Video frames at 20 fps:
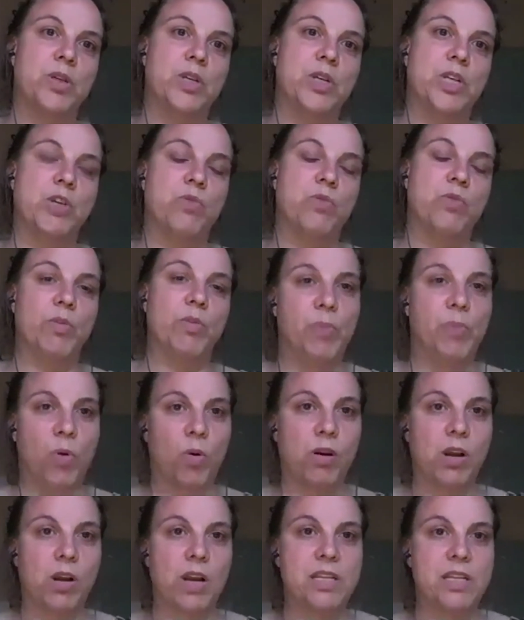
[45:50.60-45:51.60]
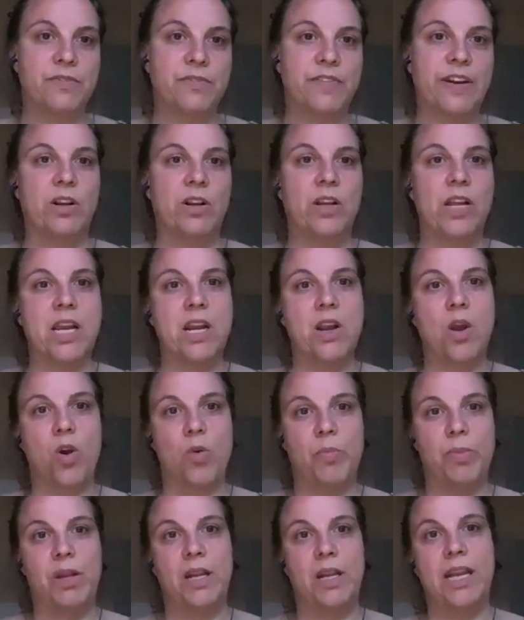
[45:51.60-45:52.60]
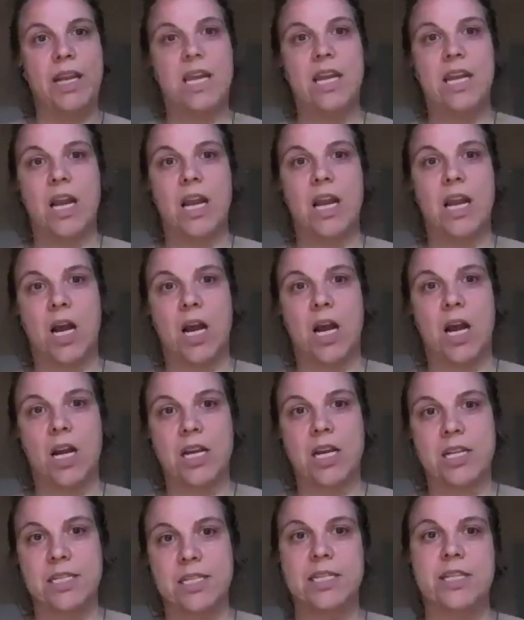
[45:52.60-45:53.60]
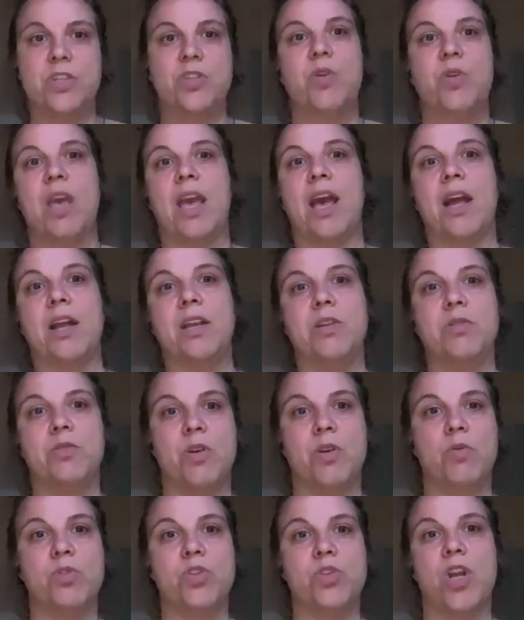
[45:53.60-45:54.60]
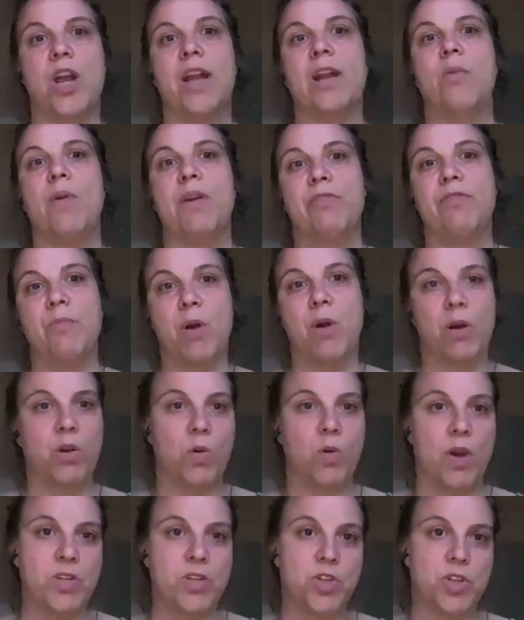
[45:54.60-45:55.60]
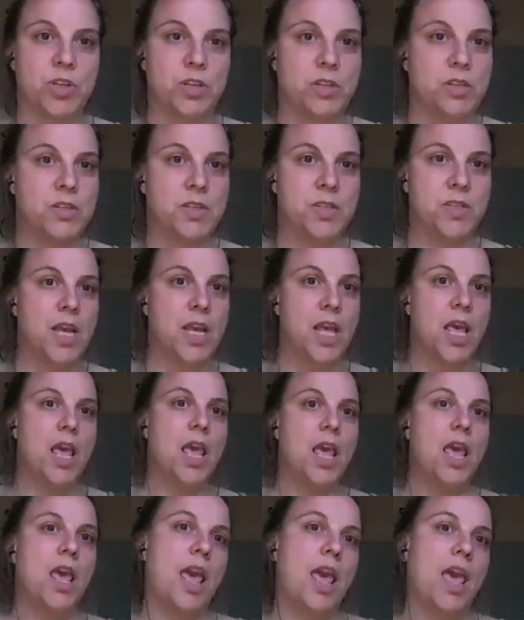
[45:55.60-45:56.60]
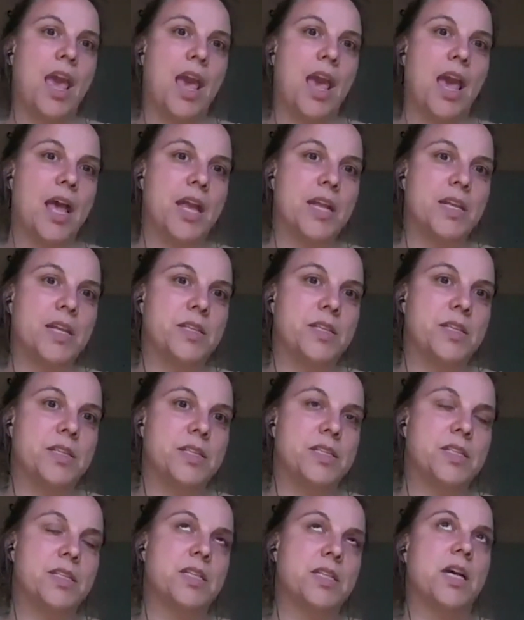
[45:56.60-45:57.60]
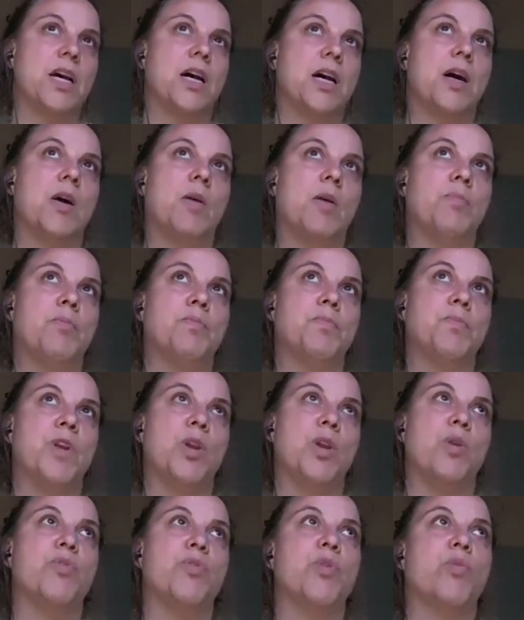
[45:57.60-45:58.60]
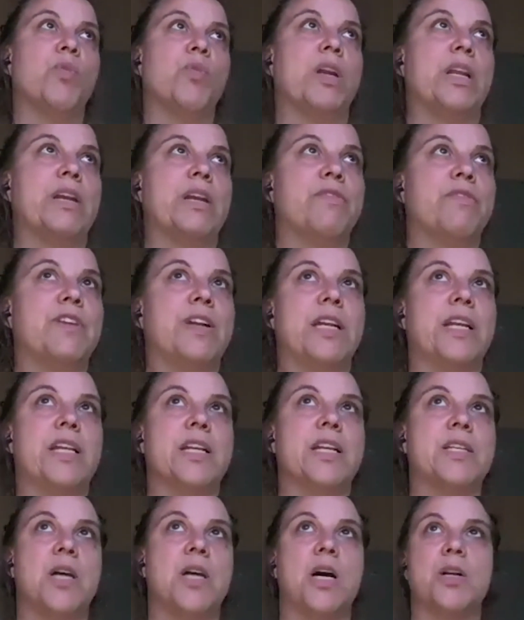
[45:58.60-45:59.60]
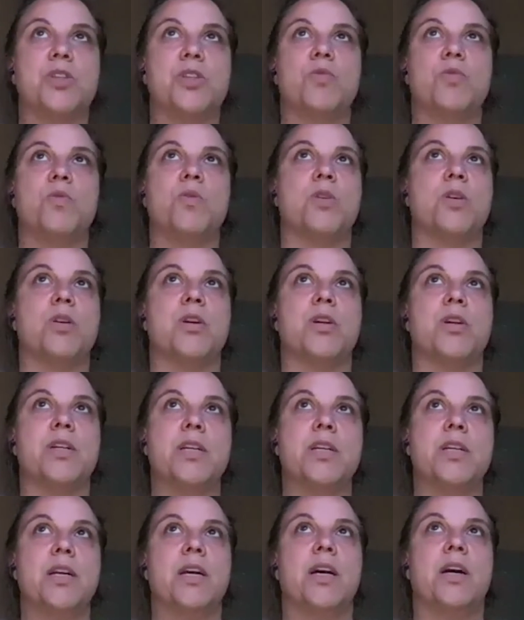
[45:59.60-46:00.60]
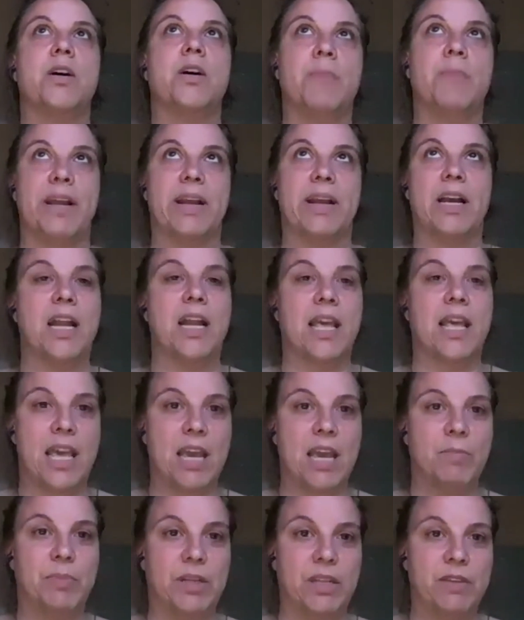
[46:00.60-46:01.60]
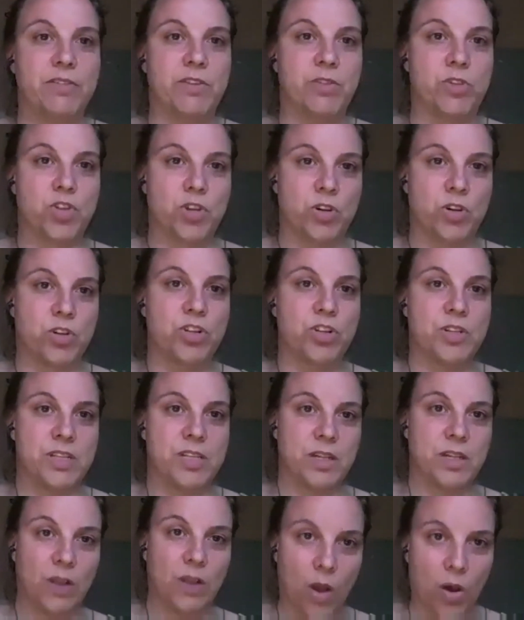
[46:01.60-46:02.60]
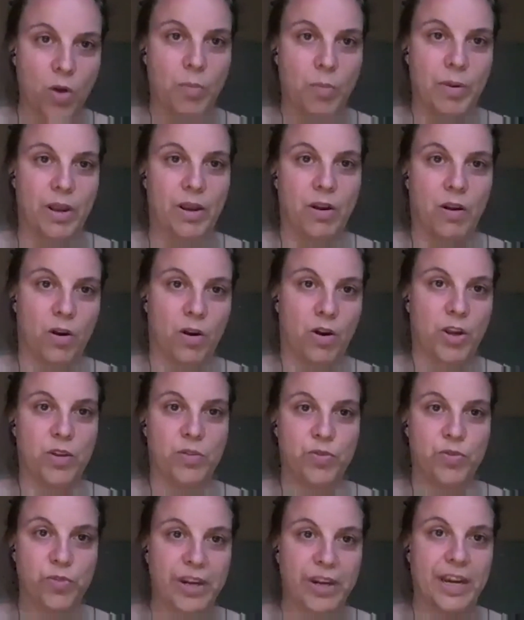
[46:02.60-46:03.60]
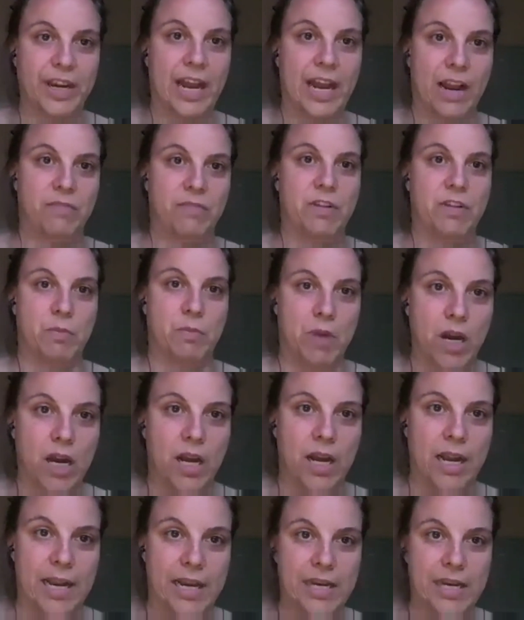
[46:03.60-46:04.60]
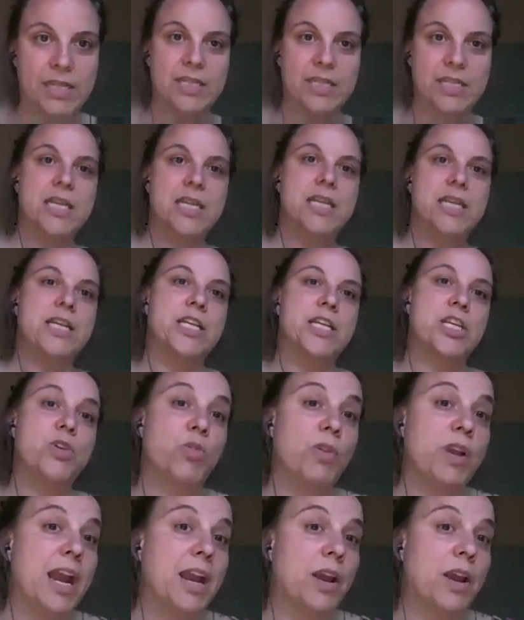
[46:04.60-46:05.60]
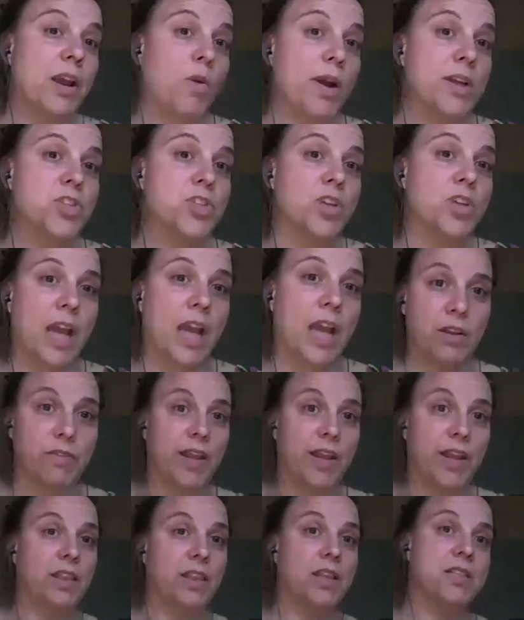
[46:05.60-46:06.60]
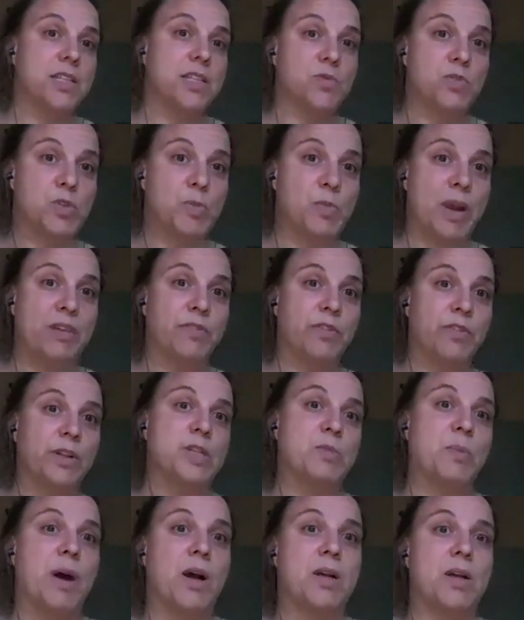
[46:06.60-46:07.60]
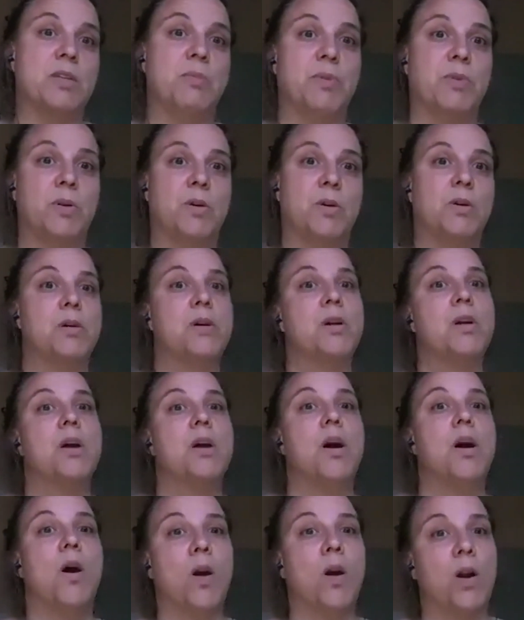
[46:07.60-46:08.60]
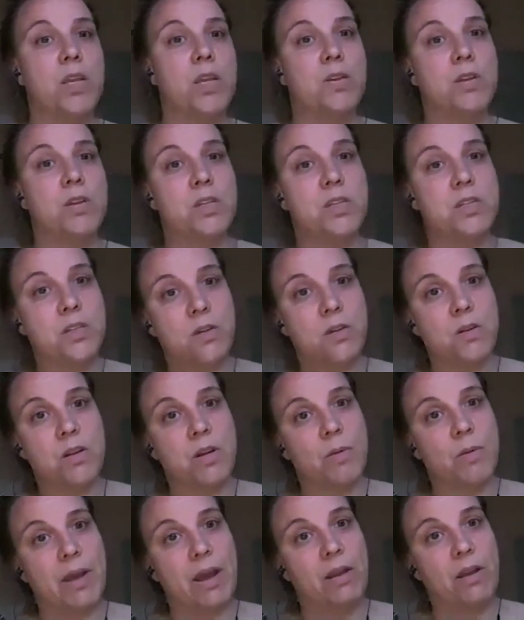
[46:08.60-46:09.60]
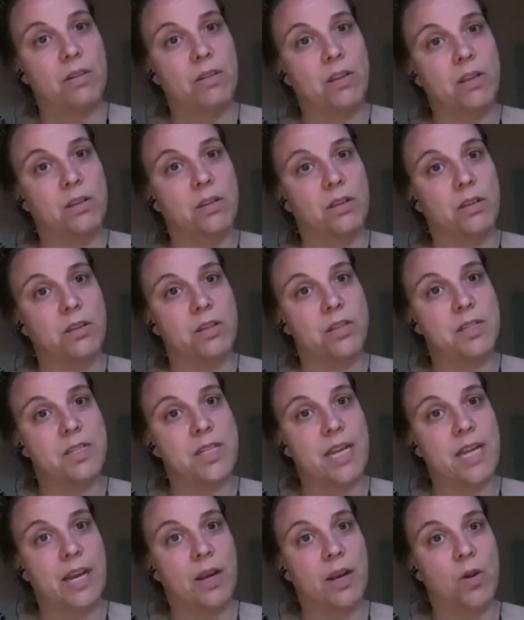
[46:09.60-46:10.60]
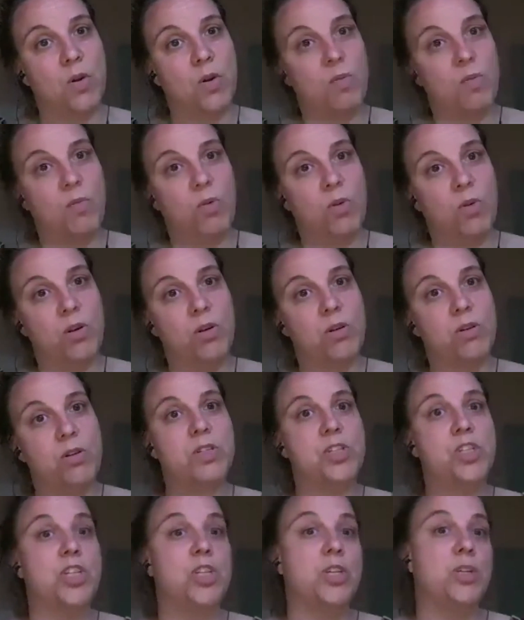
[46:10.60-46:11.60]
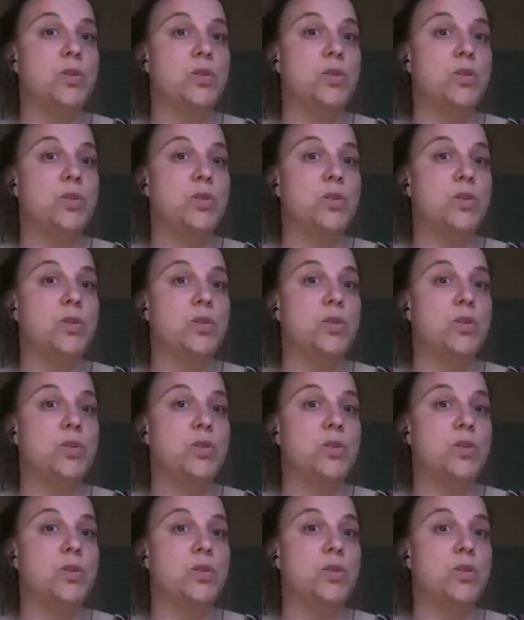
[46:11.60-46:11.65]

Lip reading: report as fairly and openly and honestly as you can. You don't shy away from hard questions. And, if you're really feeling the tug toward, oh my God, I can't believe your church is still open, are you freaking out of your mind? You create a question out of it that's as respectful as possible. Are you concerned about the stay-at-home orders?